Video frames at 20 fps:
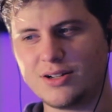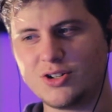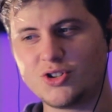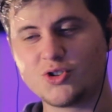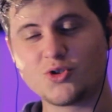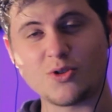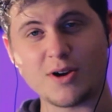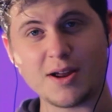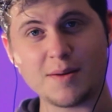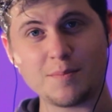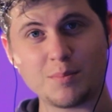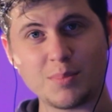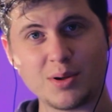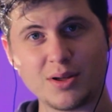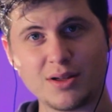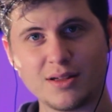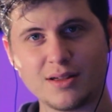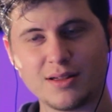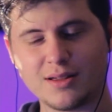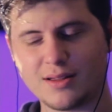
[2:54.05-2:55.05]
Shrimp
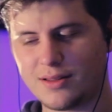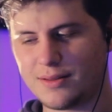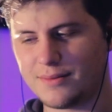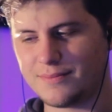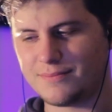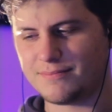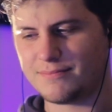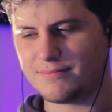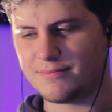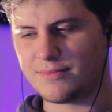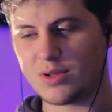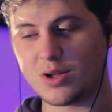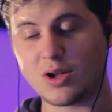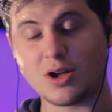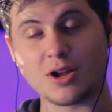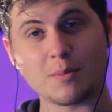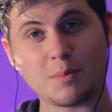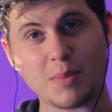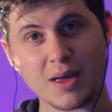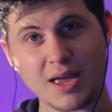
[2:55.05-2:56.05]

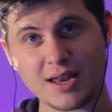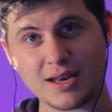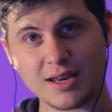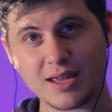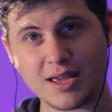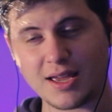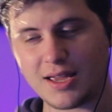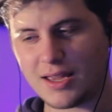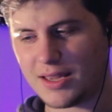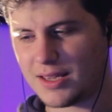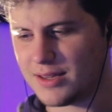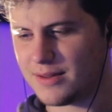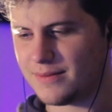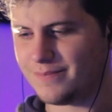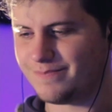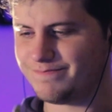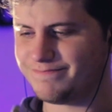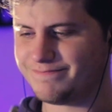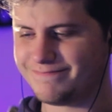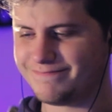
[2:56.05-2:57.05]
on a pancake.